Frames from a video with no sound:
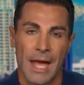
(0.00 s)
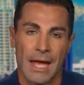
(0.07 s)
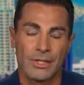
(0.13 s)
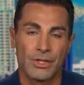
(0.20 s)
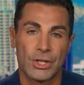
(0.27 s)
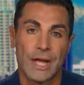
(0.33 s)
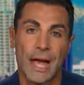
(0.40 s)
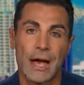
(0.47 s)

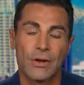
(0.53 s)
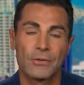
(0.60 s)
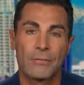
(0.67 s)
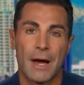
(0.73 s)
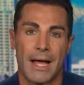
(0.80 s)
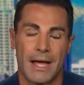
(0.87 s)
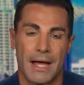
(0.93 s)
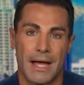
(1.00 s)
and she
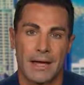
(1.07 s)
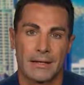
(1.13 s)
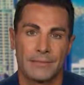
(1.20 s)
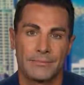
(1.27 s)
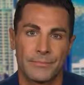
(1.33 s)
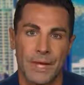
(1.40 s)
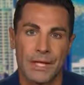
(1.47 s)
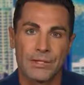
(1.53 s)
held my
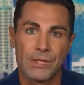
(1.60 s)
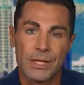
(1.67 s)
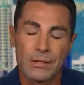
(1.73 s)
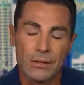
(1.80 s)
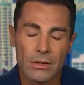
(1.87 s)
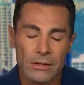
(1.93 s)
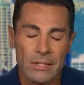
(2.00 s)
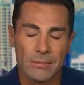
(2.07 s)
hand and
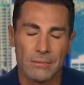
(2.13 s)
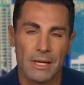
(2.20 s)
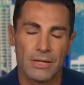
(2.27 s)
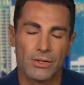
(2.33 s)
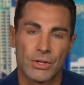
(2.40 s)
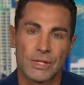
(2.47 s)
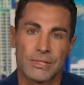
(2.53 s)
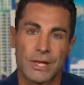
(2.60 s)
she looked at
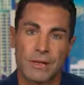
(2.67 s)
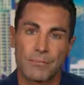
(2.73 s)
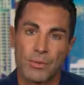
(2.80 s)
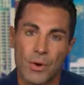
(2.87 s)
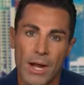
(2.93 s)
me and she said,